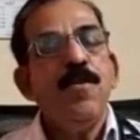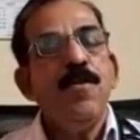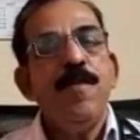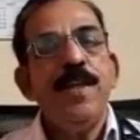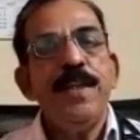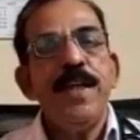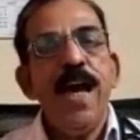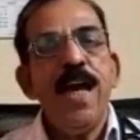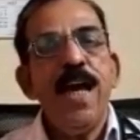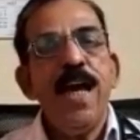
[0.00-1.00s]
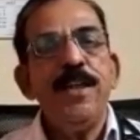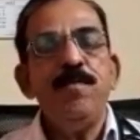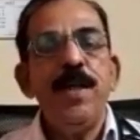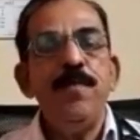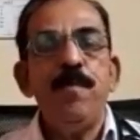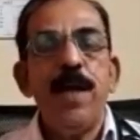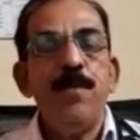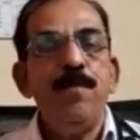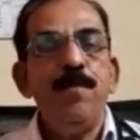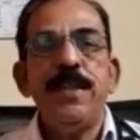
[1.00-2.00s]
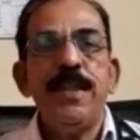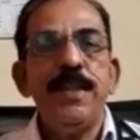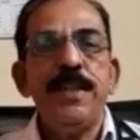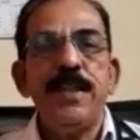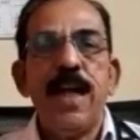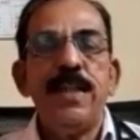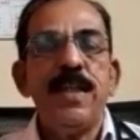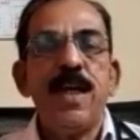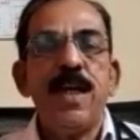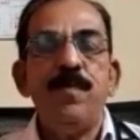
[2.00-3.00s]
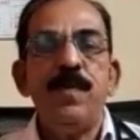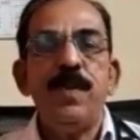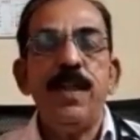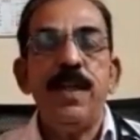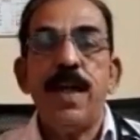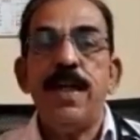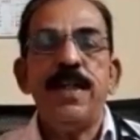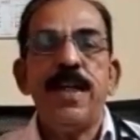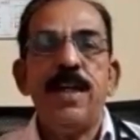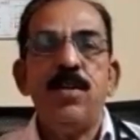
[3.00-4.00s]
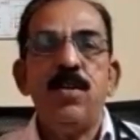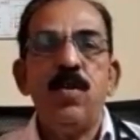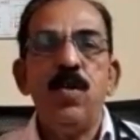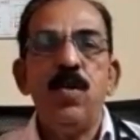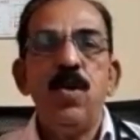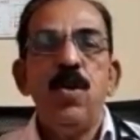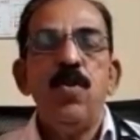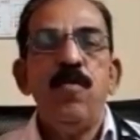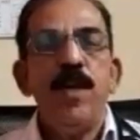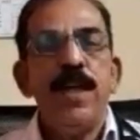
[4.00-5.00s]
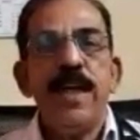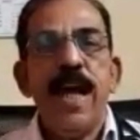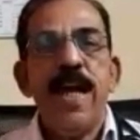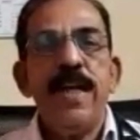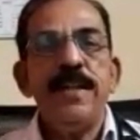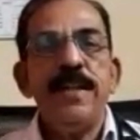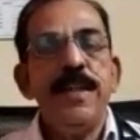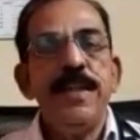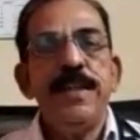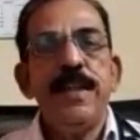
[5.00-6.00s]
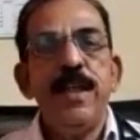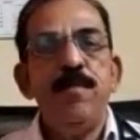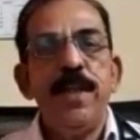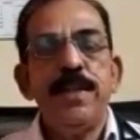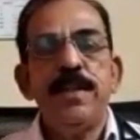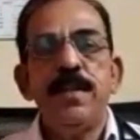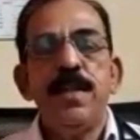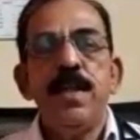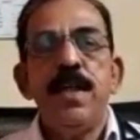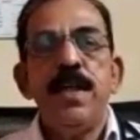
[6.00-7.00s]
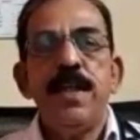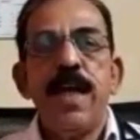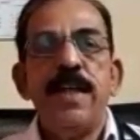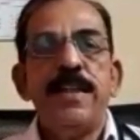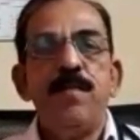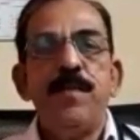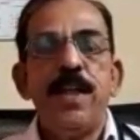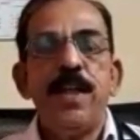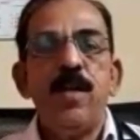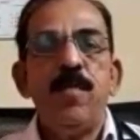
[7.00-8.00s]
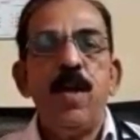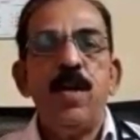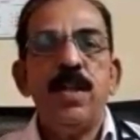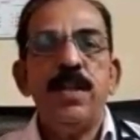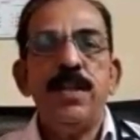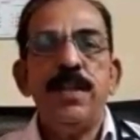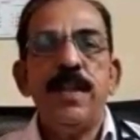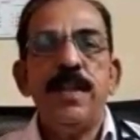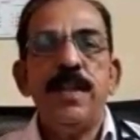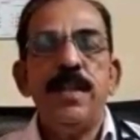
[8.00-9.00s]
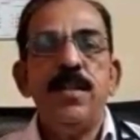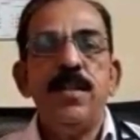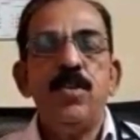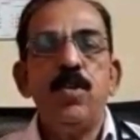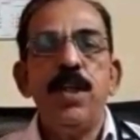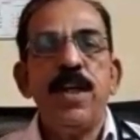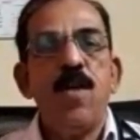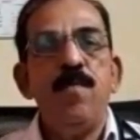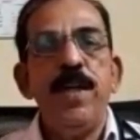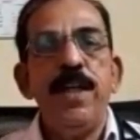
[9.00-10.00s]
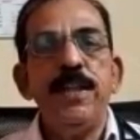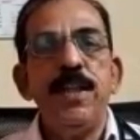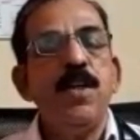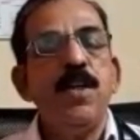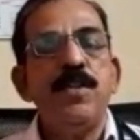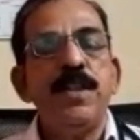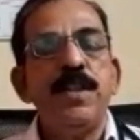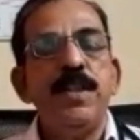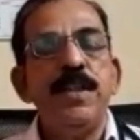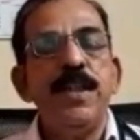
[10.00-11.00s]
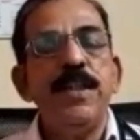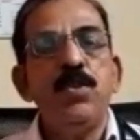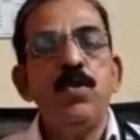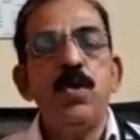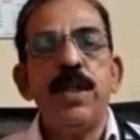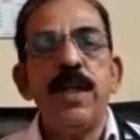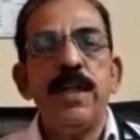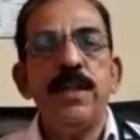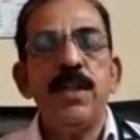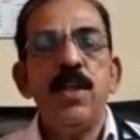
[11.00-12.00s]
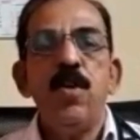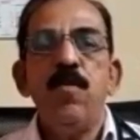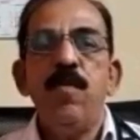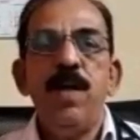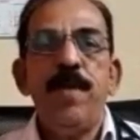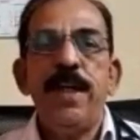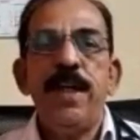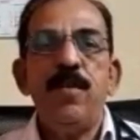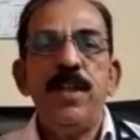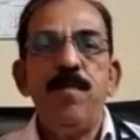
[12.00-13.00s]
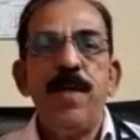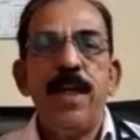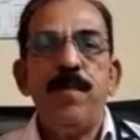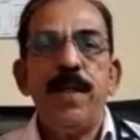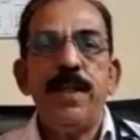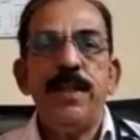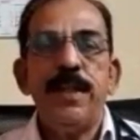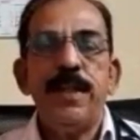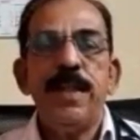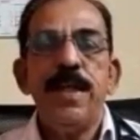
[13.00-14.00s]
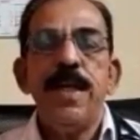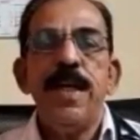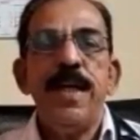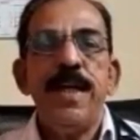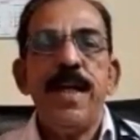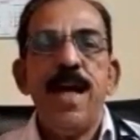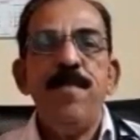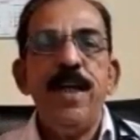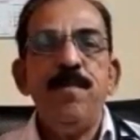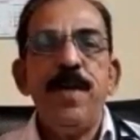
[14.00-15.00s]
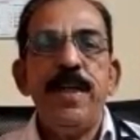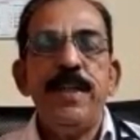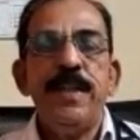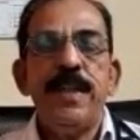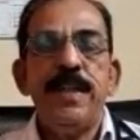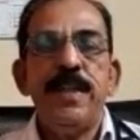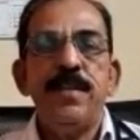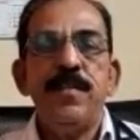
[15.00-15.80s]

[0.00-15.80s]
with ARBs blood pressure is not under control, we can add CCBs, calcium channel blockers. So the combination of these 2 drugs will bring down the blood pressure. In a diabetic patient,